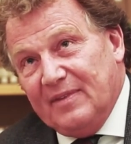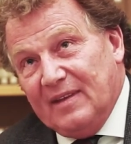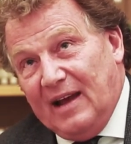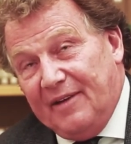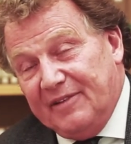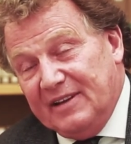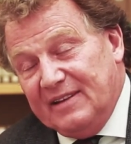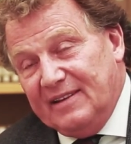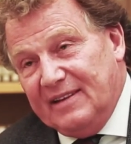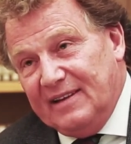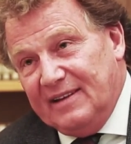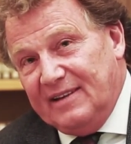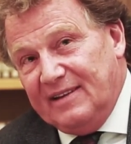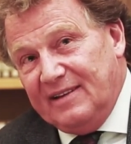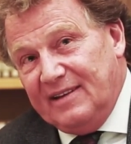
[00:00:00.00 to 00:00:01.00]
having
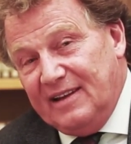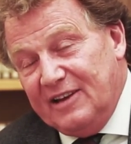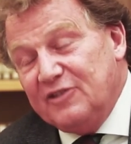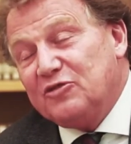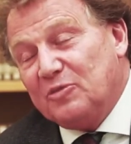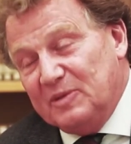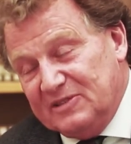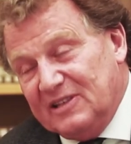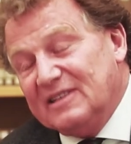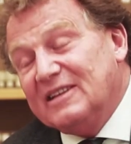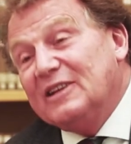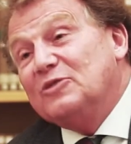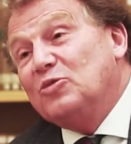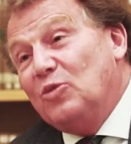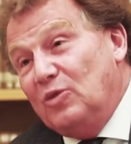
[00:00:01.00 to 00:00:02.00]
the instruments and
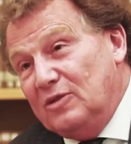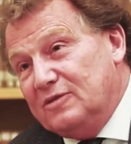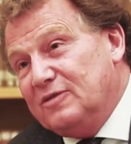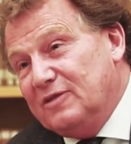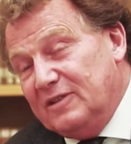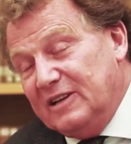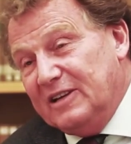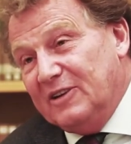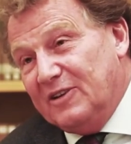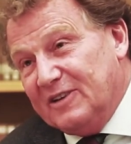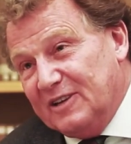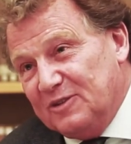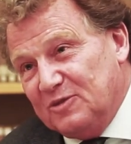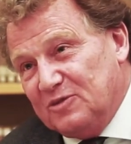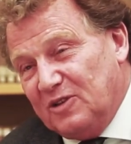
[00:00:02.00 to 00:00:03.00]
the tools in
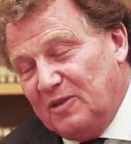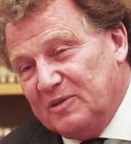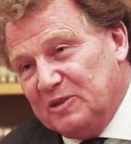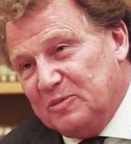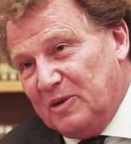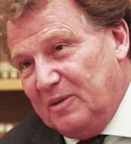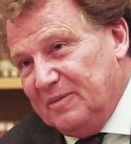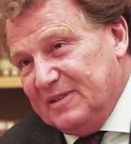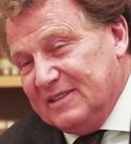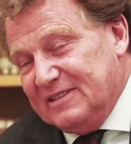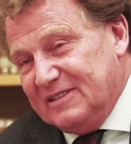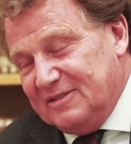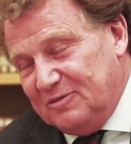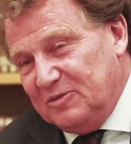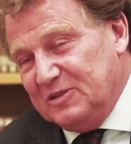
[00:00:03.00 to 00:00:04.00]
order to solve these
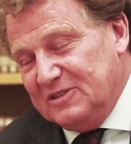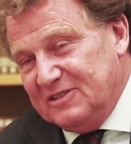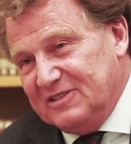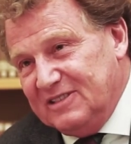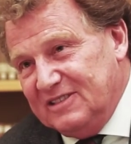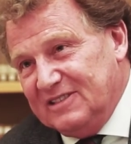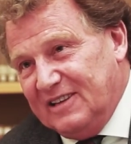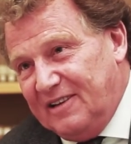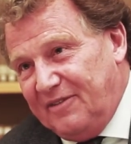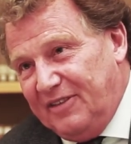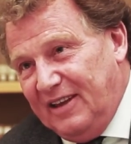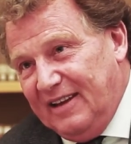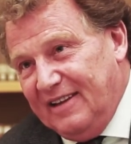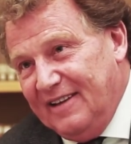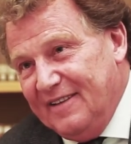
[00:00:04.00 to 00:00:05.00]
problems, which is a great
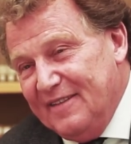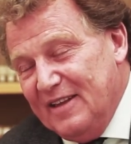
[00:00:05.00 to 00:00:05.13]
thing.